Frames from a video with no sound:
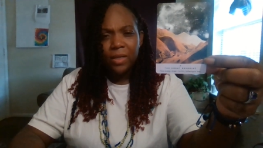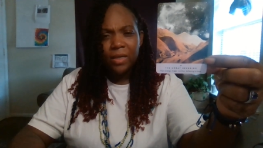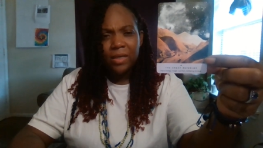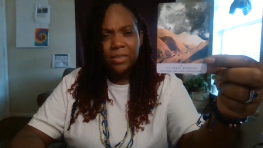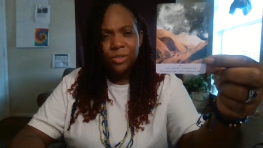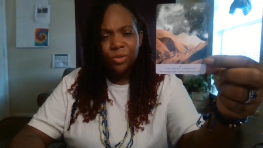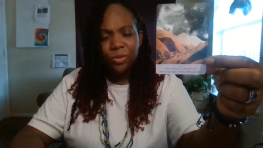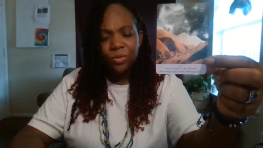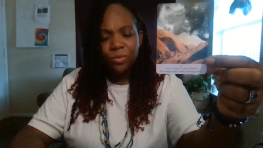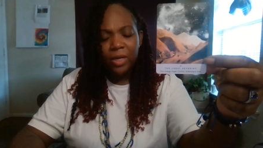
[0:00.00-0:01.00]
Because, you
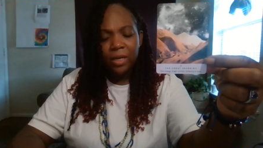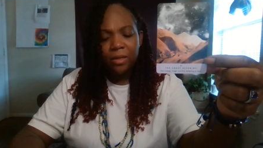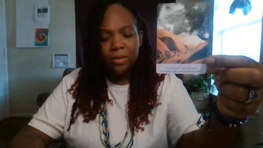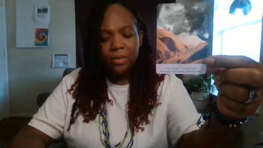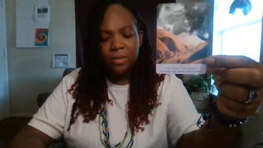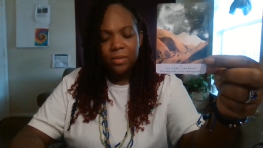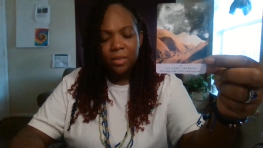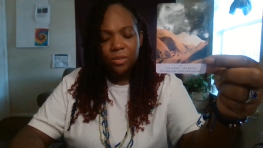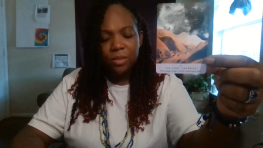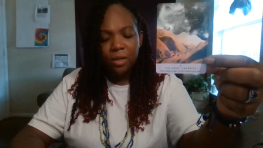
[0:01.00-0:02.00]
know, anger is
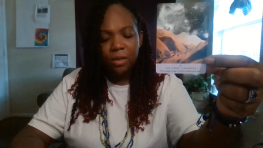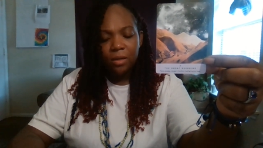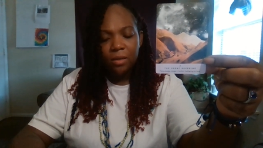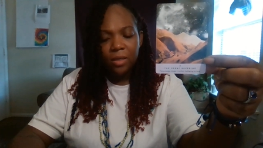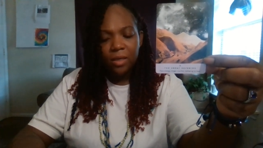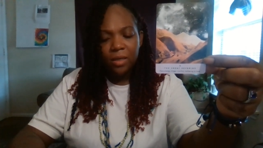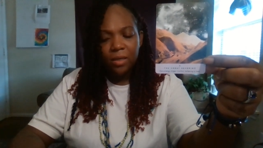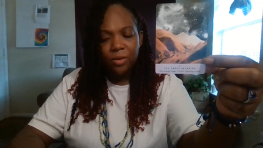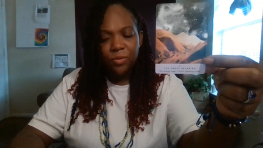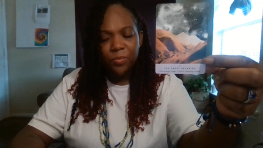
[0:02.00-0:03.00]
such a, it,
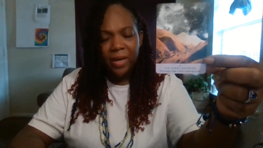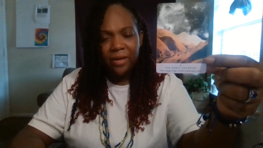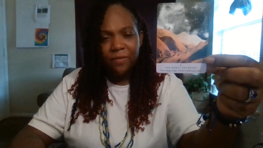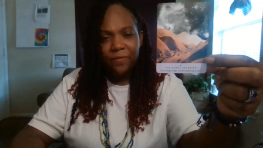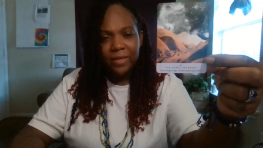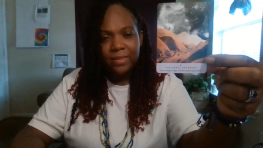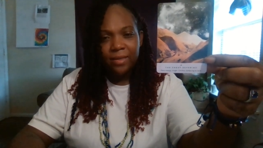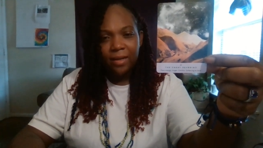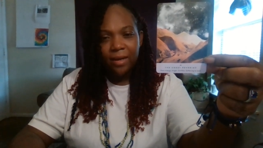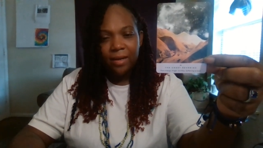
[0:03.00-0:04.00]
you manifest a
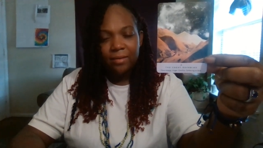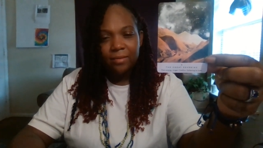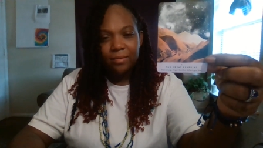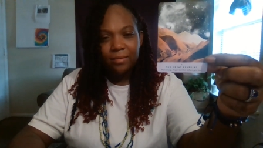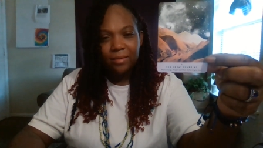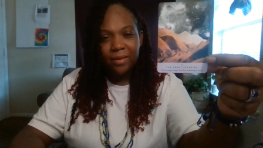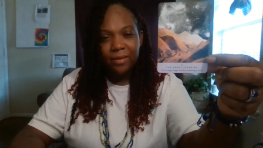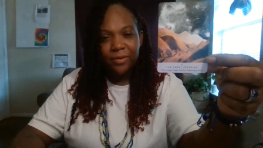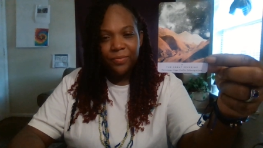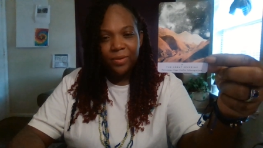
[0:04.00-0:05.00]
lot in
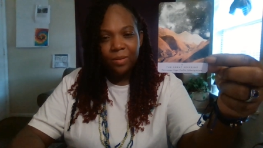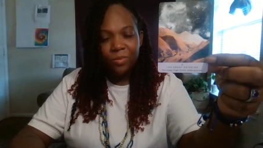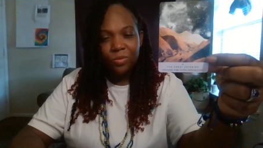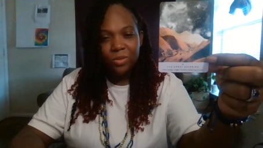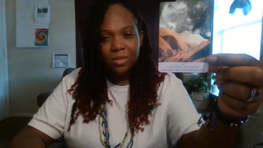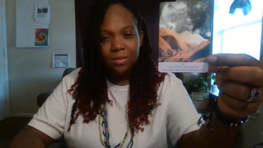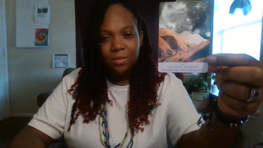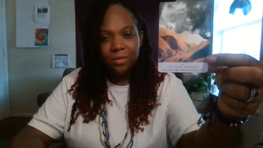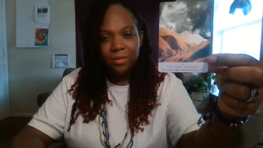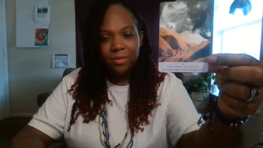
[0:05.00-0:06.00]
different
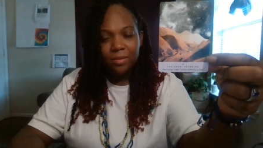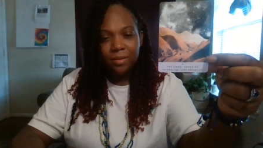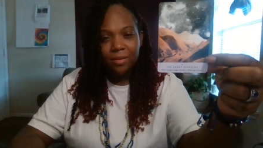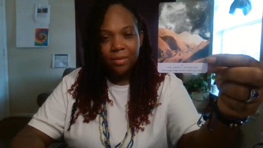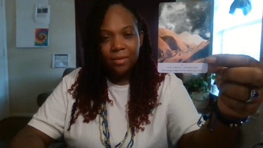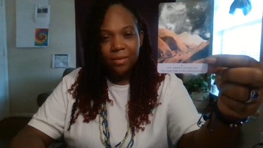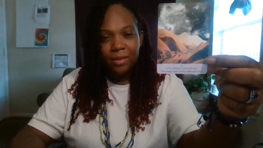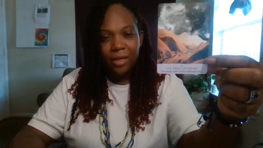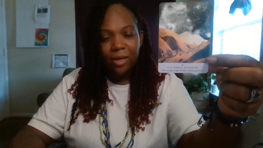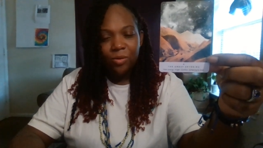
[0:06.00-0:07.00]
emotions.
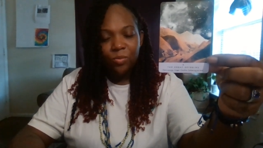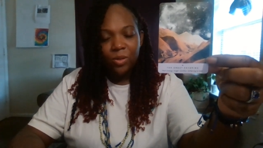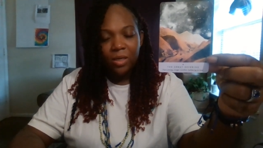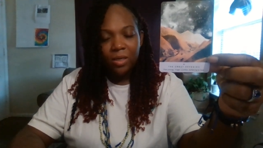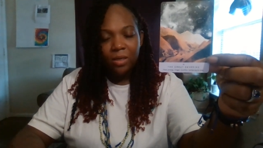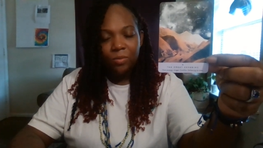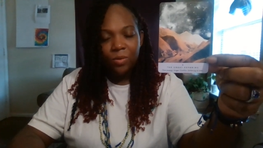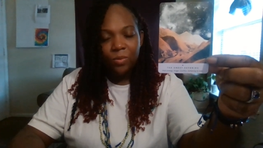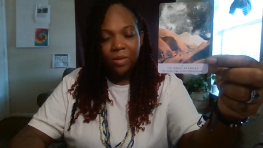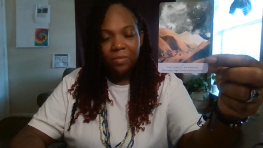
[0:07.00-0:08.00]
And we, when
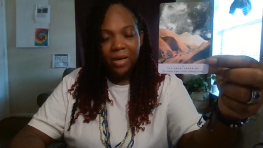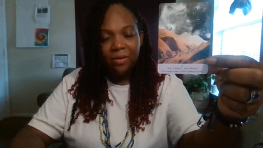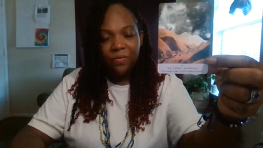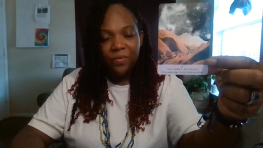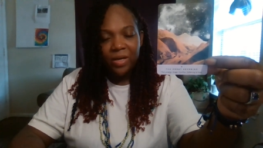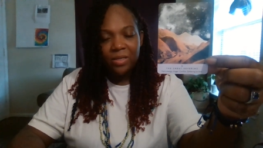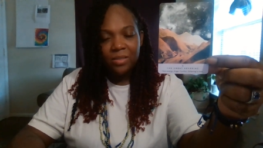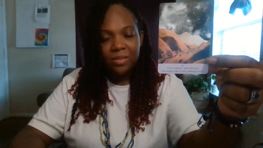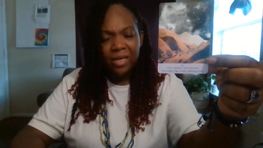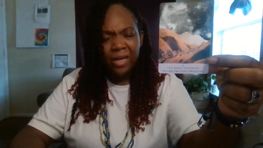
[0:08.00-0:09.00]
we
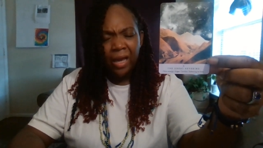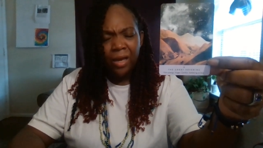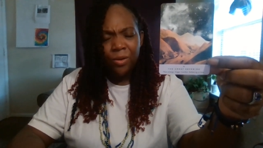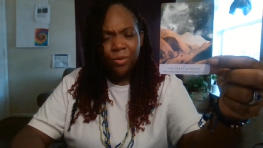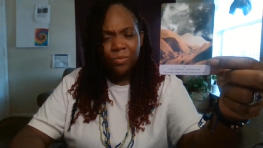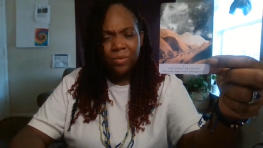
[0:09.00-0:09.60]
manifest in anger, we